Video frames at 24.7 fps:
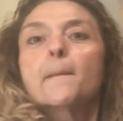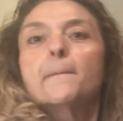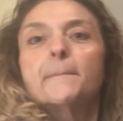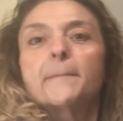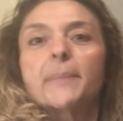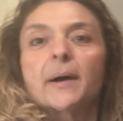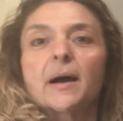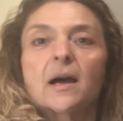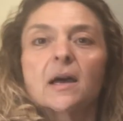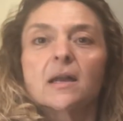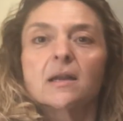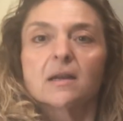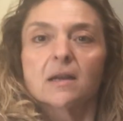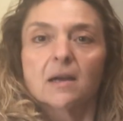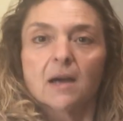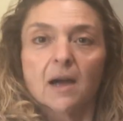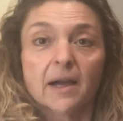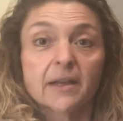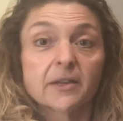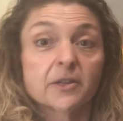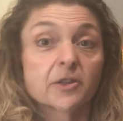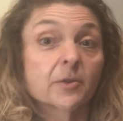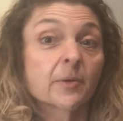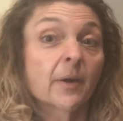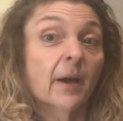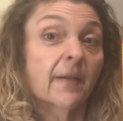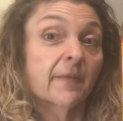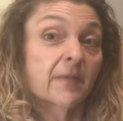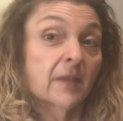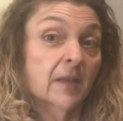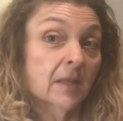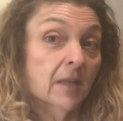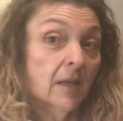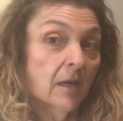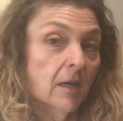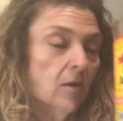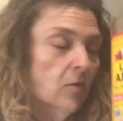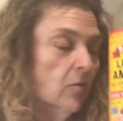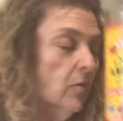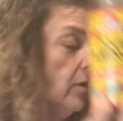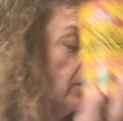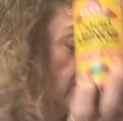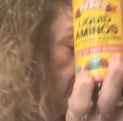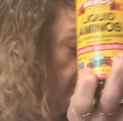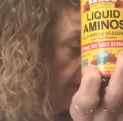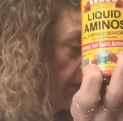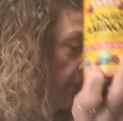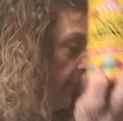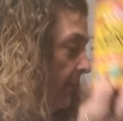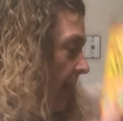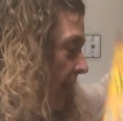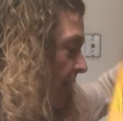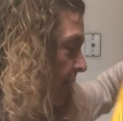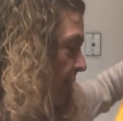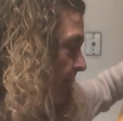but I do have this on order with my